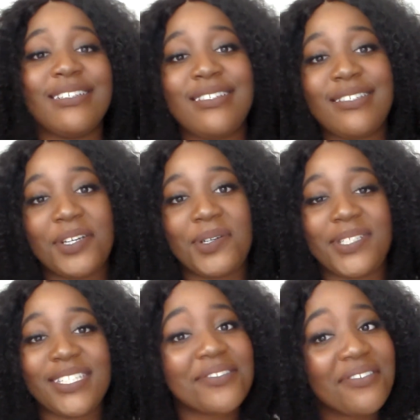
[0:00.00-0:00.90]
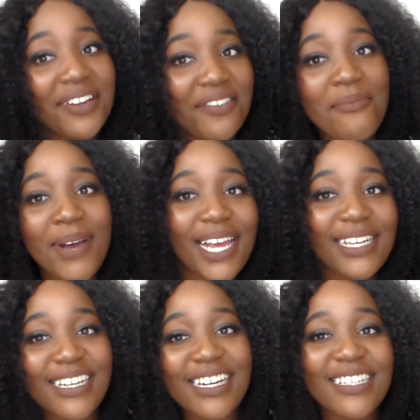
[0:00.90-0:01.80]
So just quick
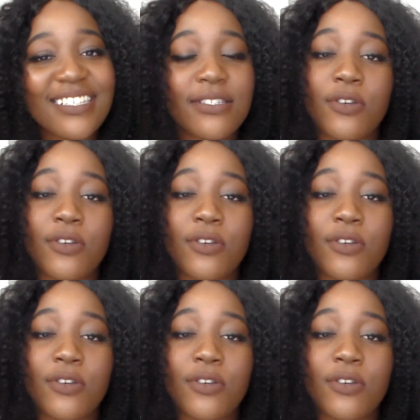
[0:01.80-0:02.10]
reminders: